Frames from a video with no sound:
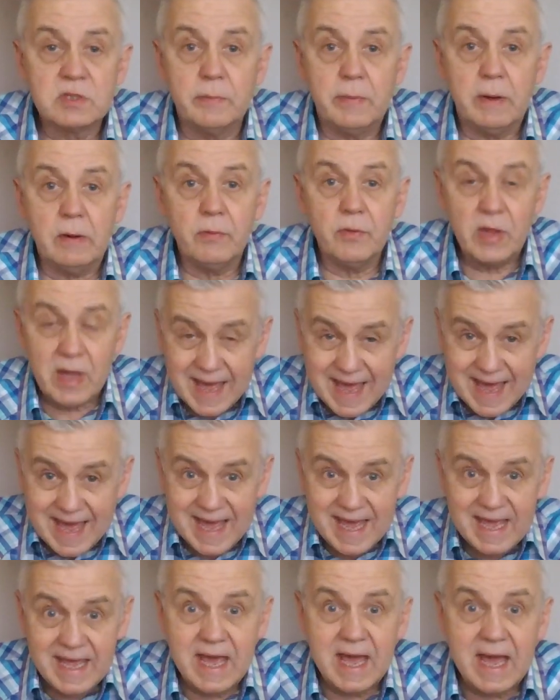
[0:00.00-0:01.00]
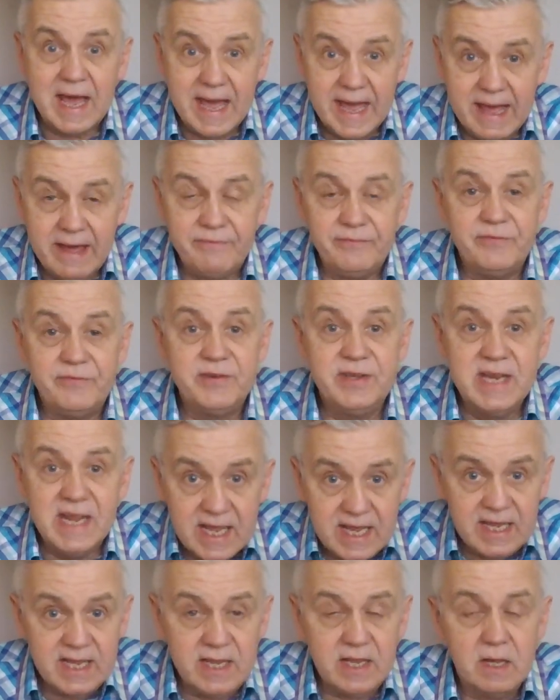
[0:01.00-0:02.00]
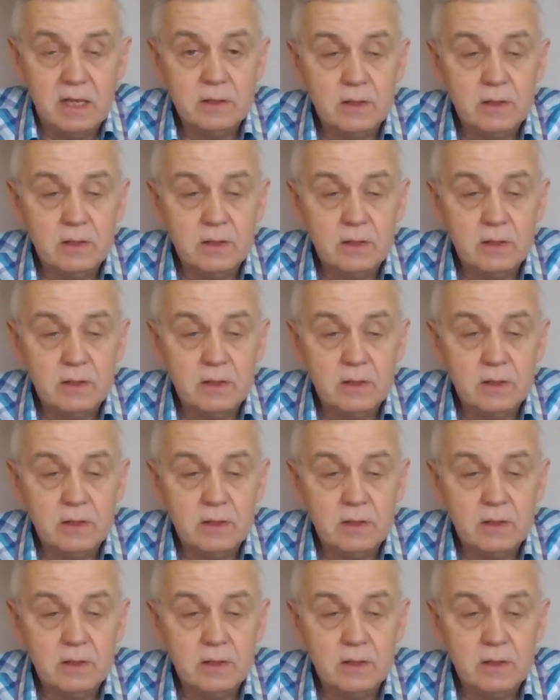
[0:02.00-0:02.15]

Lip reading: about the AFD.